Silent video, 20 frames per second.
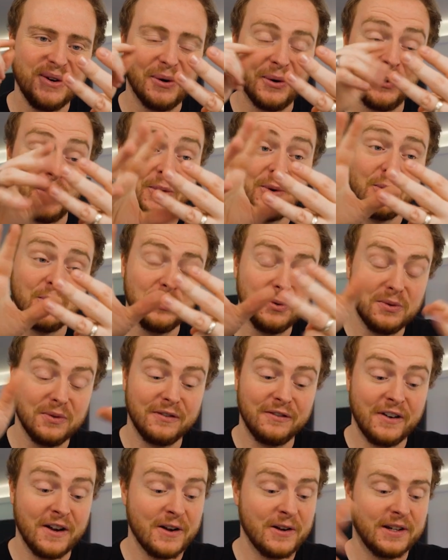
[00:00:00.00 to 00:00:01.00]
all
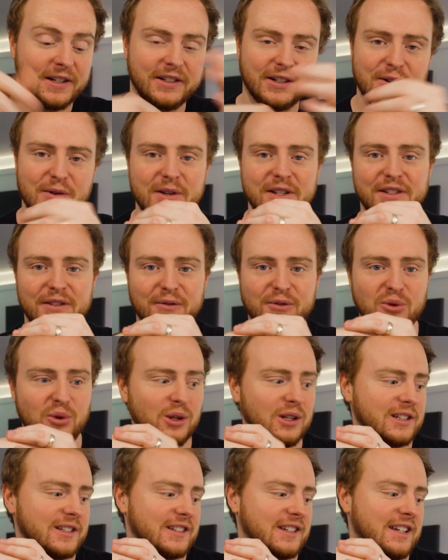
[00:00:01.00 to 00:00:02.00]
varying degrees of
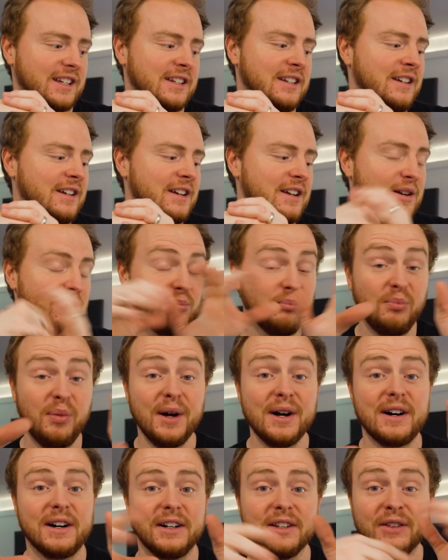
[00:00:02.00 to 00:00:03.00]
quality.
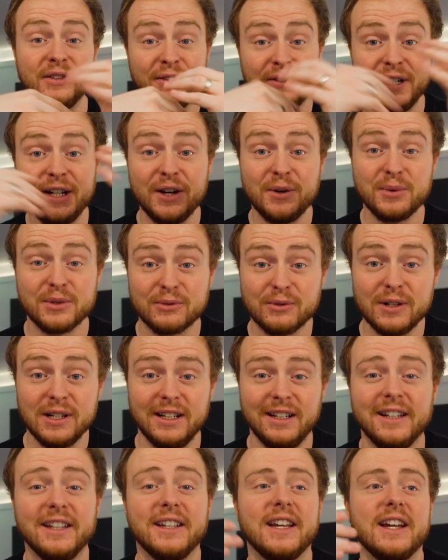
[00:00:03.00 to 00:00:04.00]
But the video was
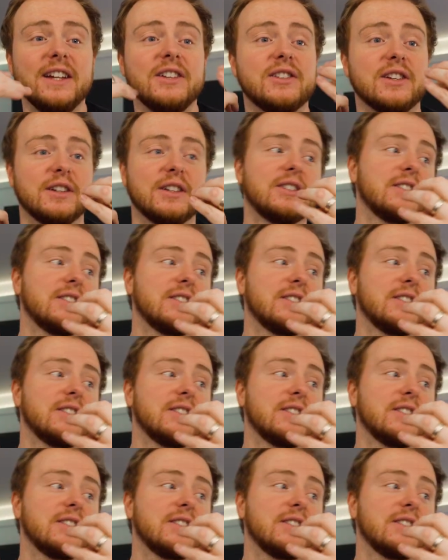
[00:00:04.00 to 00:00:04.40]
really engaging